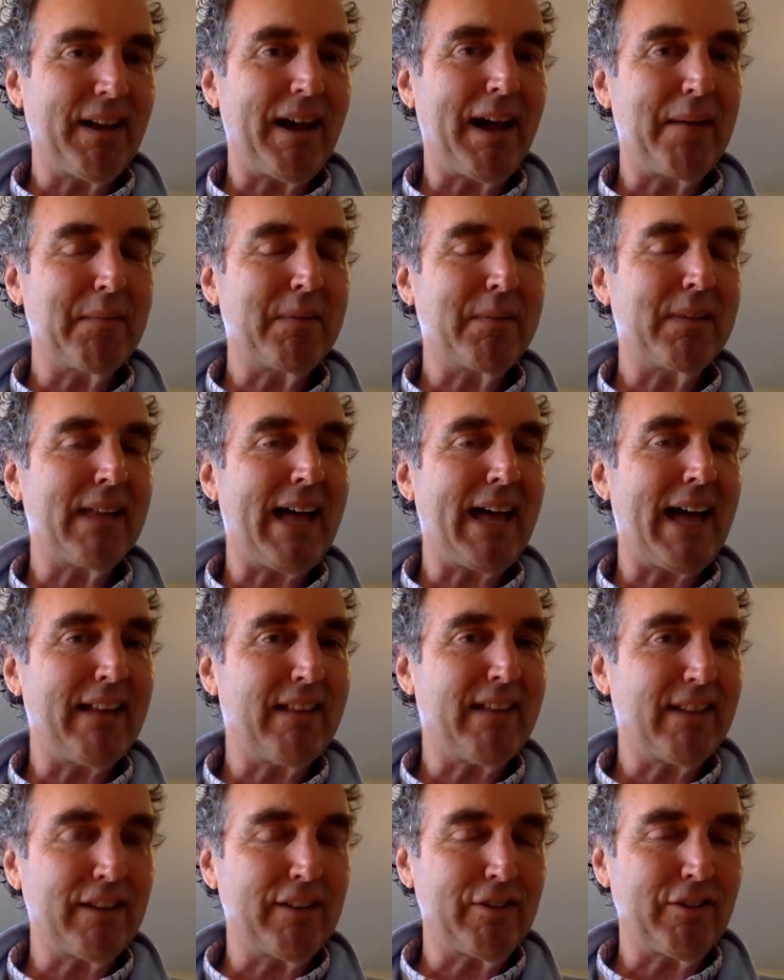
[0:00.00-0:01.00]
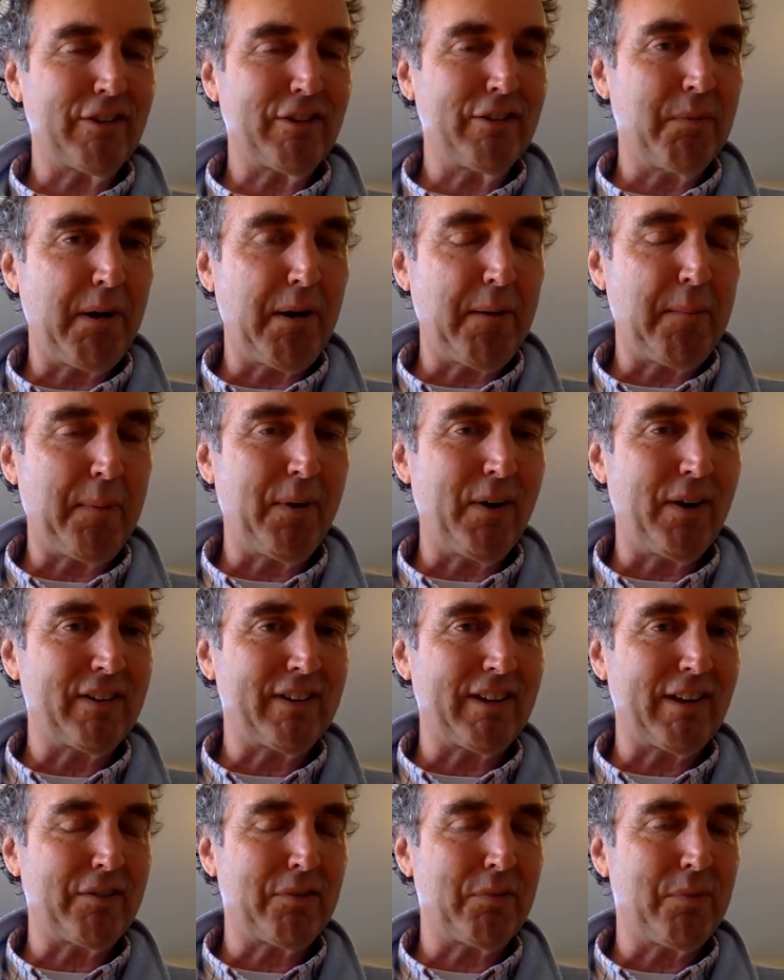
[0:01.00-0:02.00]
I'm glad the Consumer
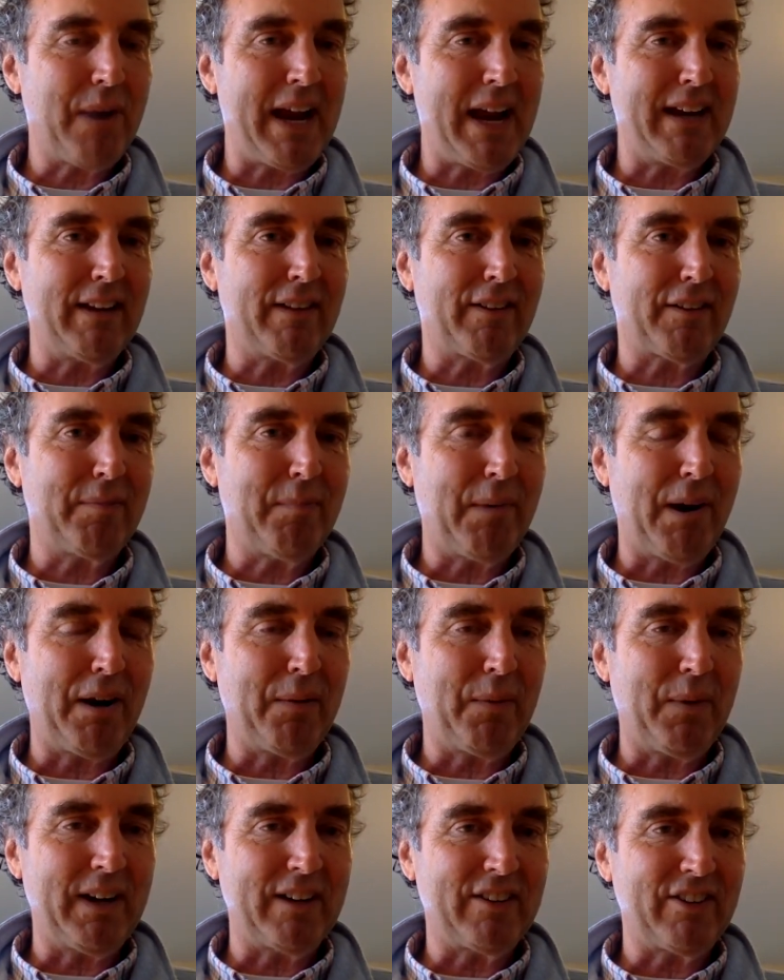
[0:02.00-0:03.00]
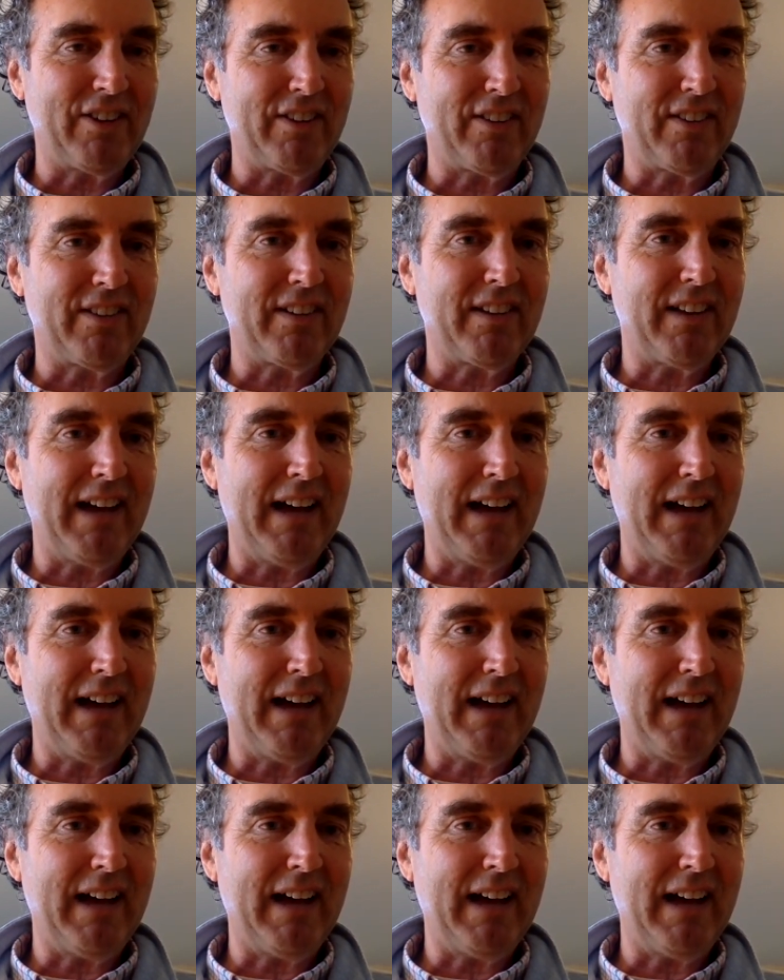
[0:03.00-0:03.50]
Reports has rated smartwatches.